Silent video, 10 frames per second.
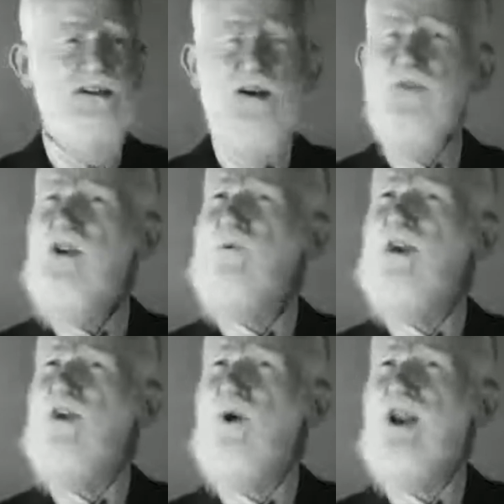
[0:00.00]
of
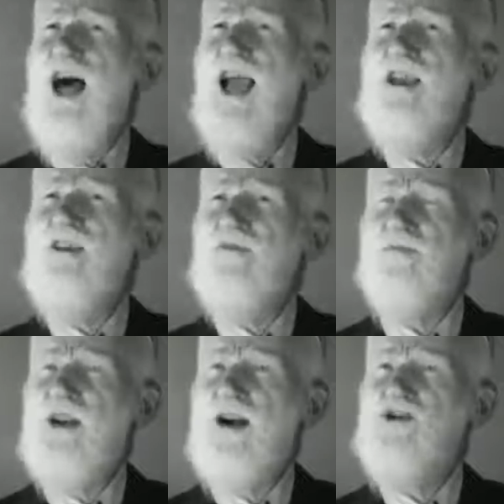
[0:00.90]
keeping you alive,
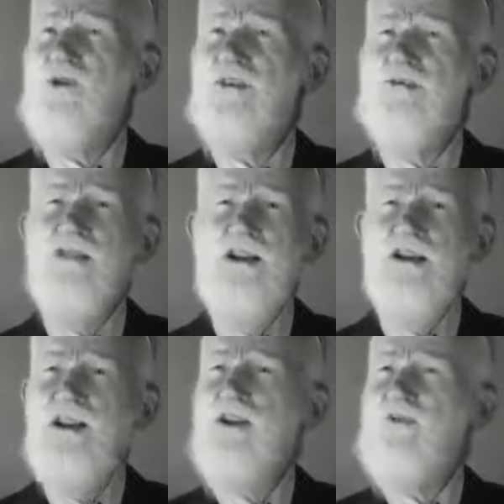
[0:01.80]
because your
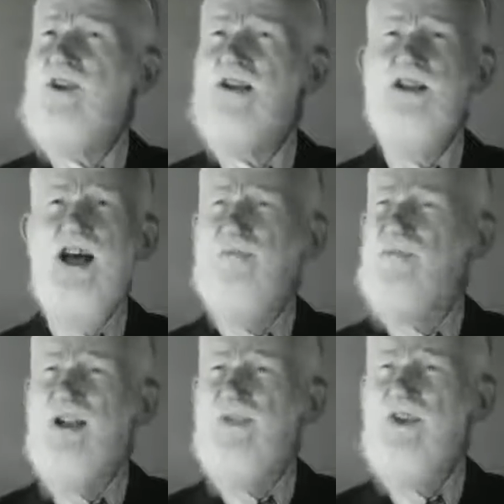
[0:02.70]
life does not
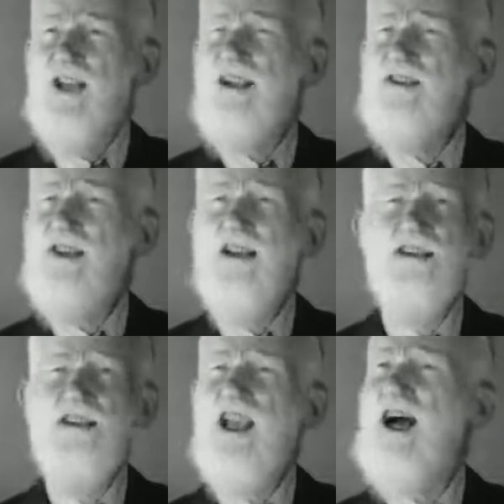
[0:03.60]
benefit us,
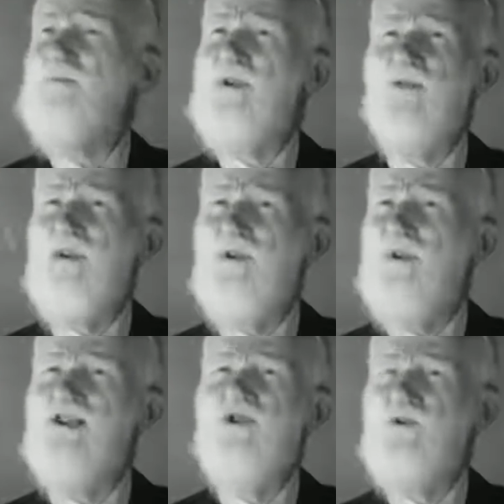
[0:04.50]
and it can't be of very
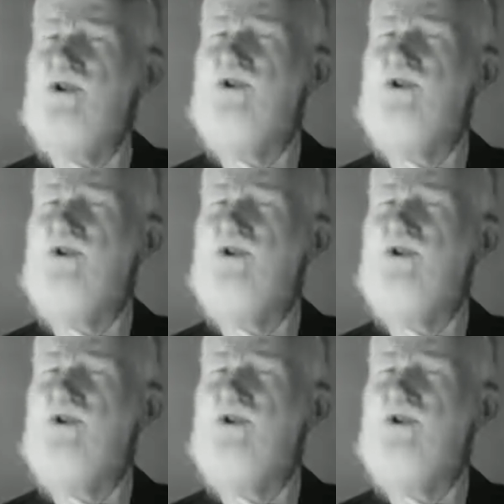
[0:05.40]
much use